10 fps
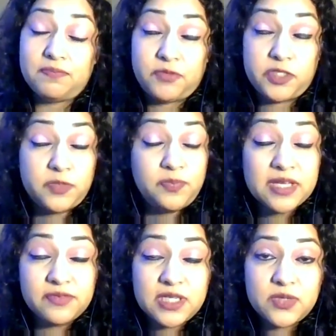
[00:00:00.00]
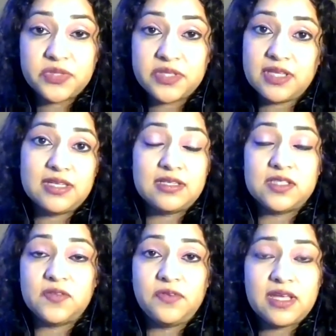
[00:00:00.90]
respectfully don't think it
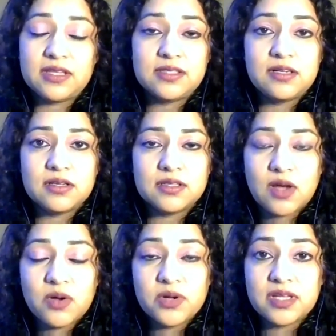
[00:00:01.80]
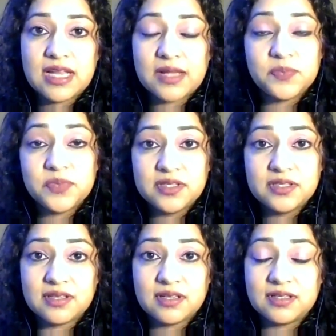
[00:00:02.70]
is fair to look down on that
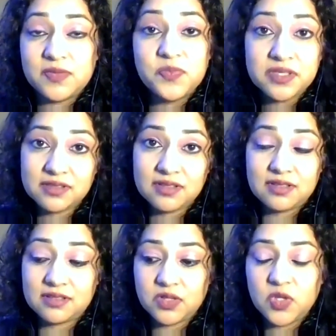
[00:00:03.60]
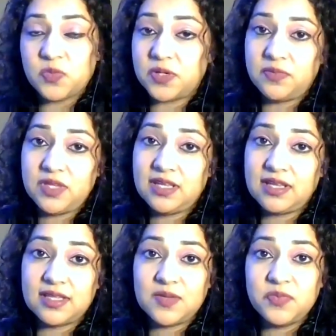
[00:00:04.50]
person. The person is a human
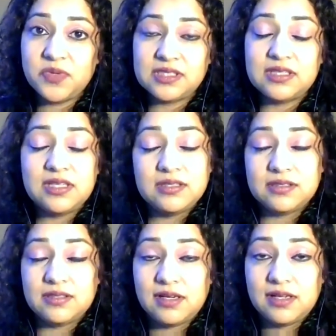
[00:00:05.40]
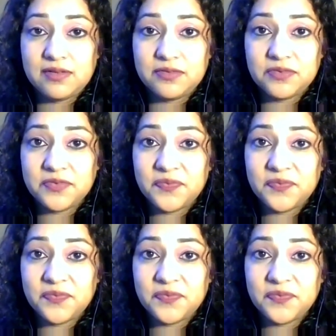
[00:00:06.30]
being and the person needs to live.